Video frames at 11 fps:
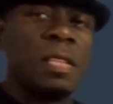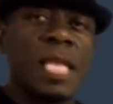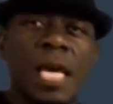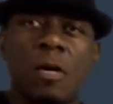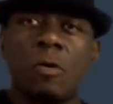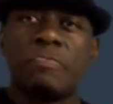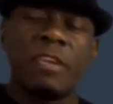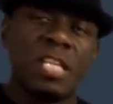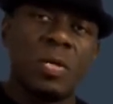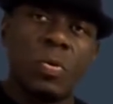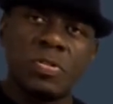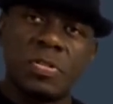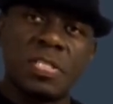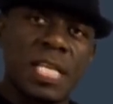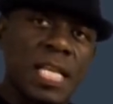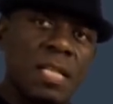Now Brenda wants to
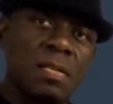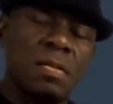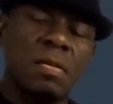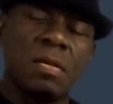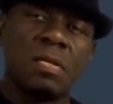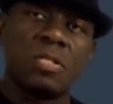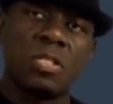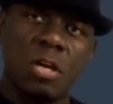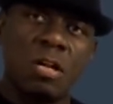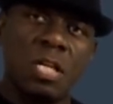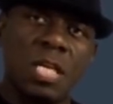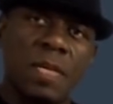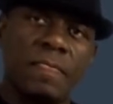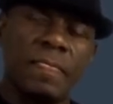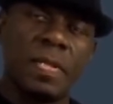send Charlie